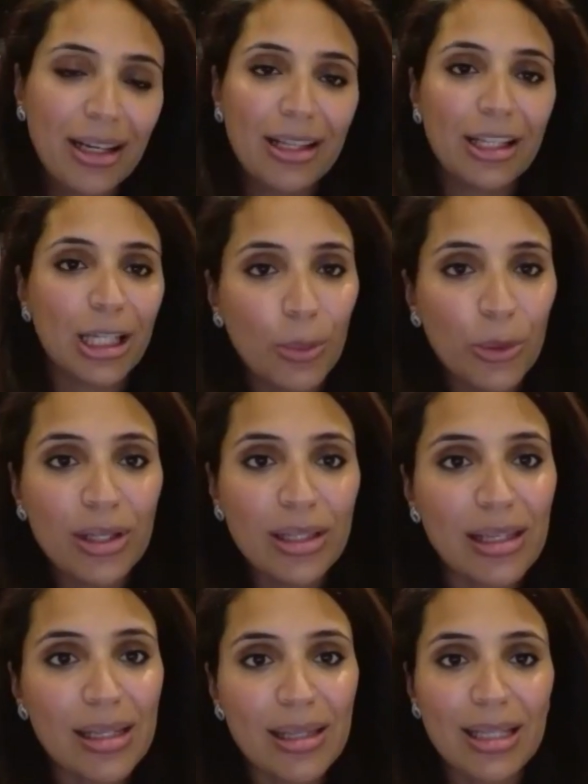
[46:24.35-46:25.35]
The communities
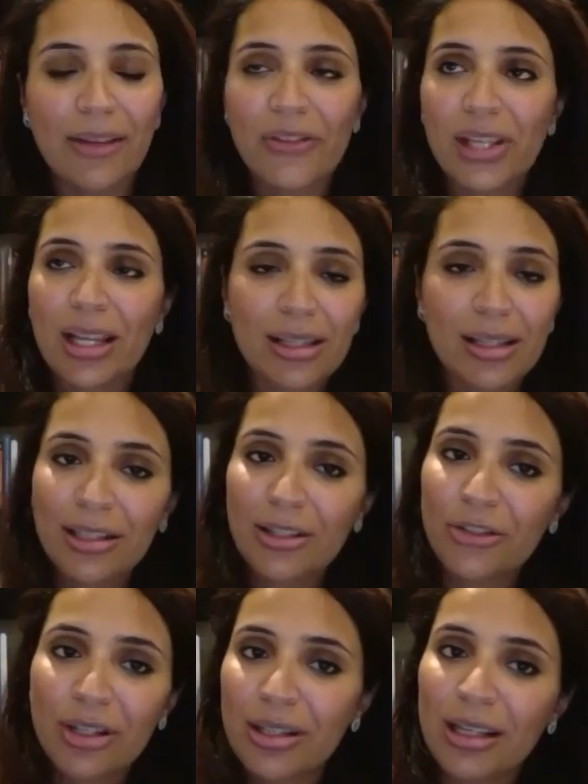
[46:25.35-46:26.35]
that have settled in
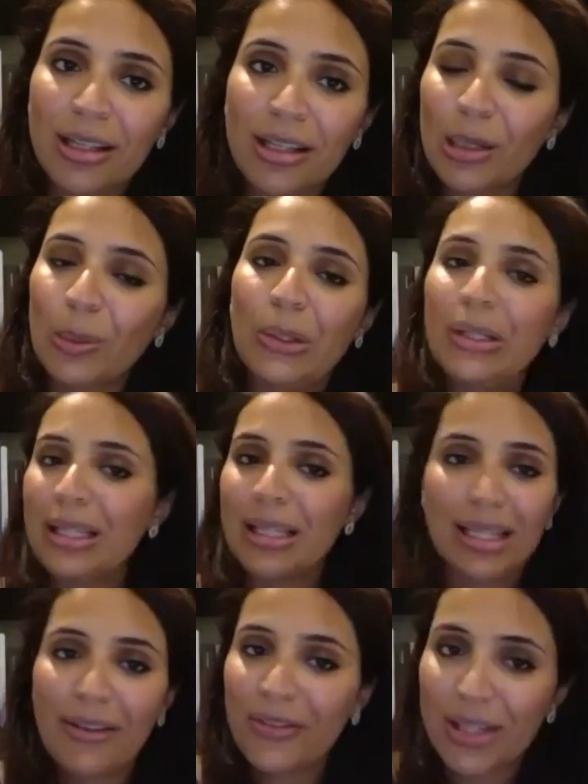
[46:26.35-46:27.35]
Jeddah, the communities
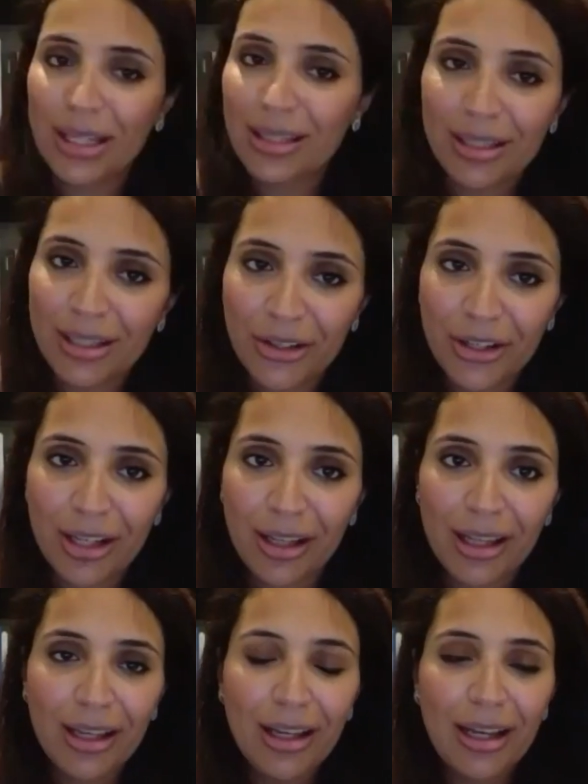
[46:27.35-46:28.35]
that have settled in Riyadh.
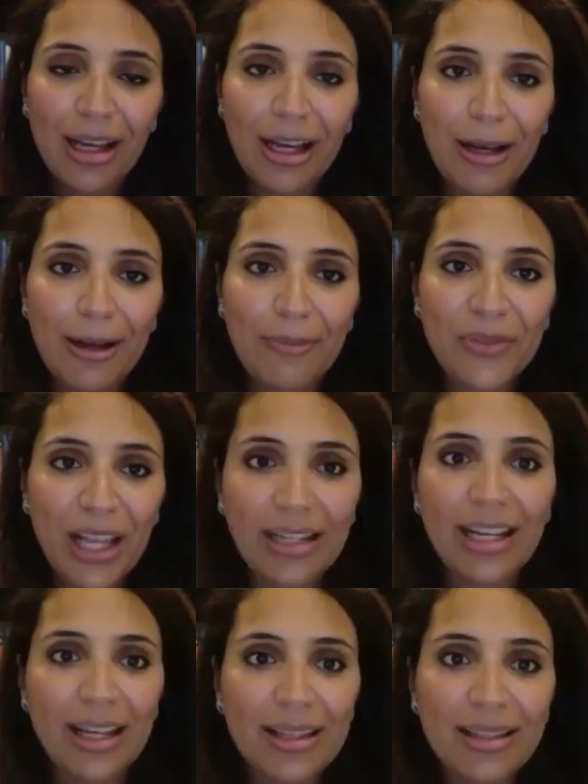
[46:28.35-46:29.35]
And
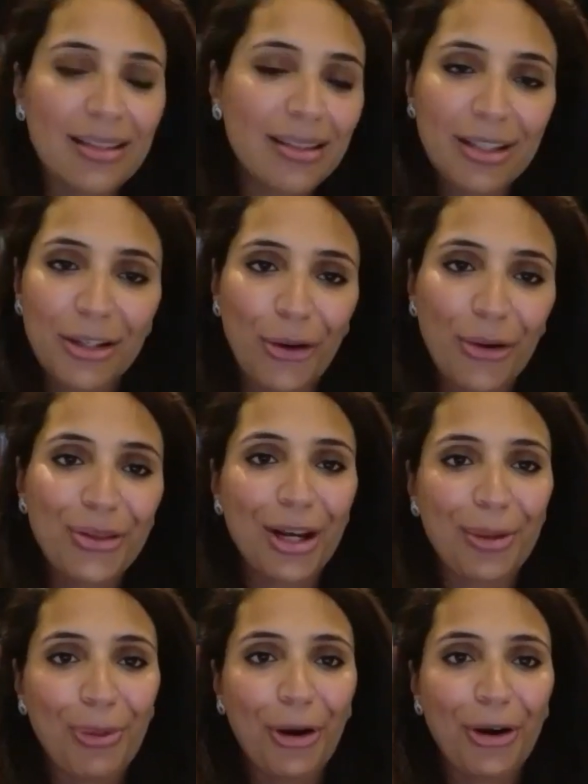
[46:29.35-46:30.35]
yet, they
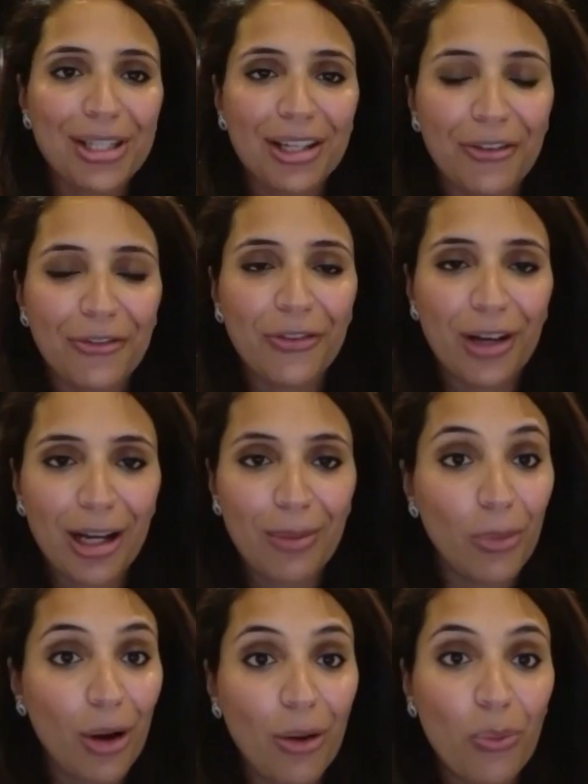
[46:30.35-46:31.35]
are part of
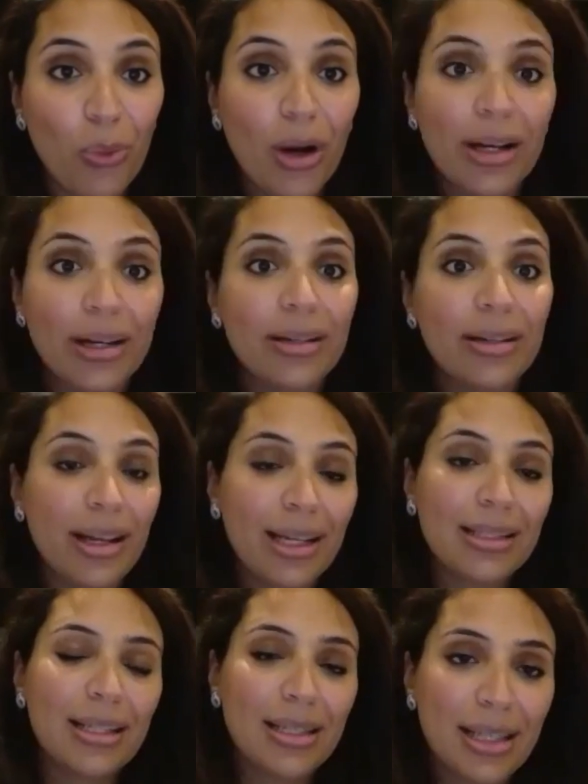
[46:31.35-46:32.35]
one
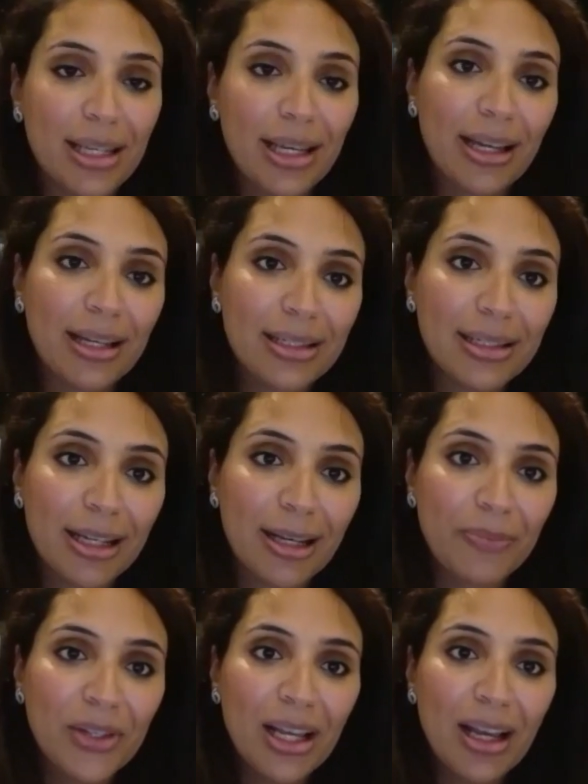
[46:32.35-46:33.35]
entity. And
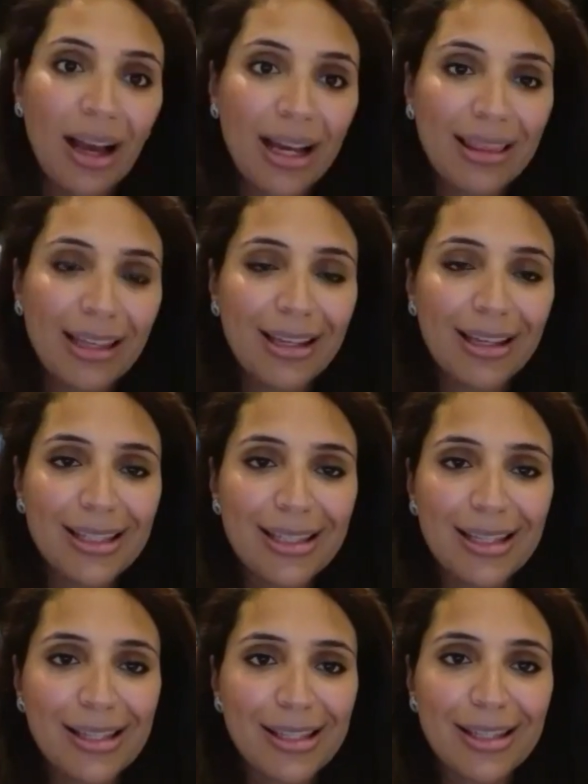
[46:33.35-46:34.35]
I think
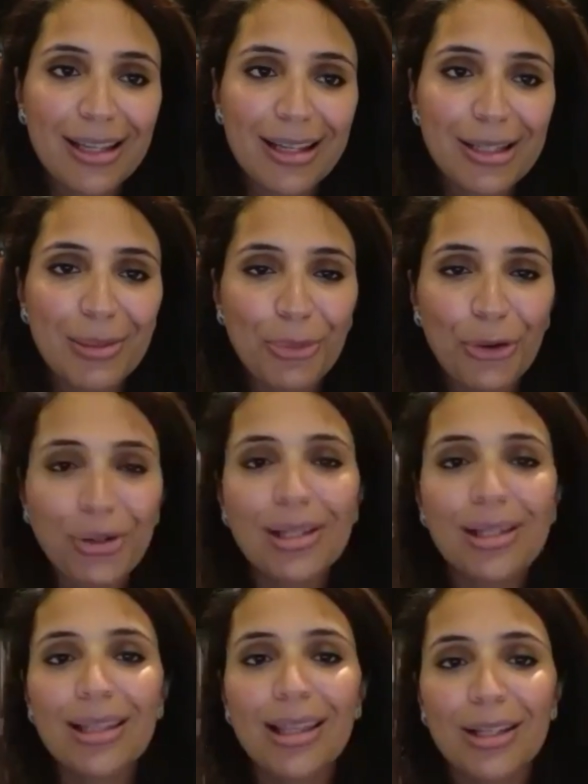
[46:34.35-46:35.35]
it's
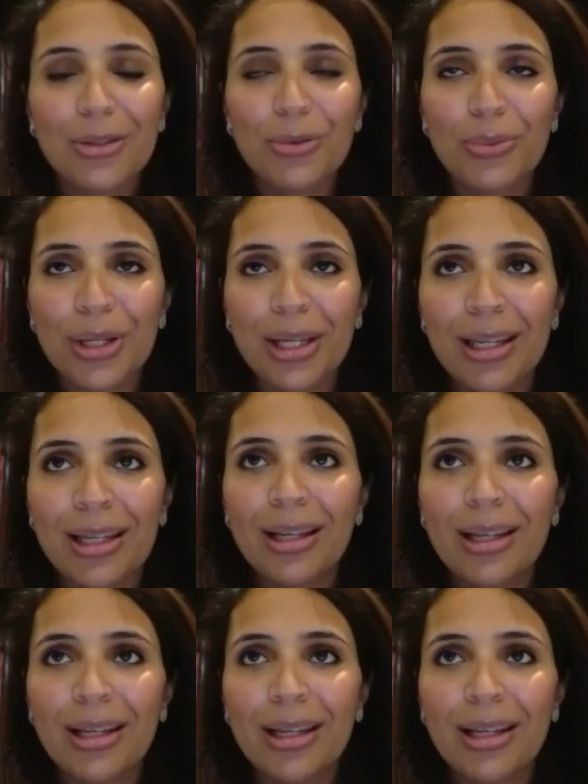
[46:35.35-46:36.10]
important that we